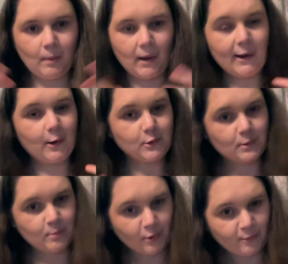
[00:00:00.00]
My hair is a
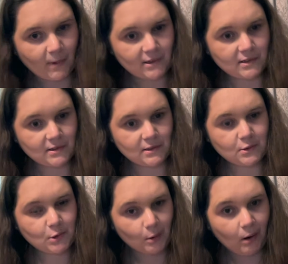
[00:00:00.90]
poof mess because it's
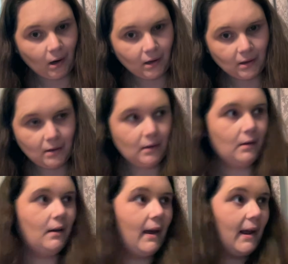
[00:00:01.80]
so hot.
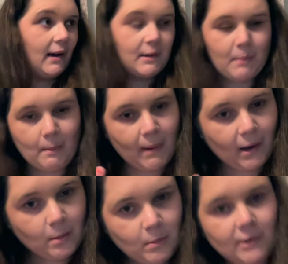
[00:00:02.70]
And I did my
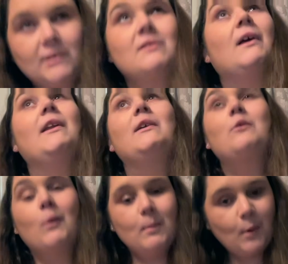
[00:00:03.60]
makeup, but this lighting's
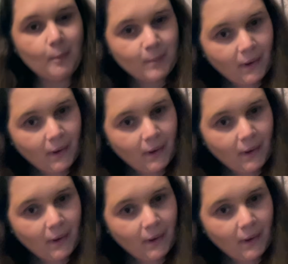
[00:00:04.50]
horrible.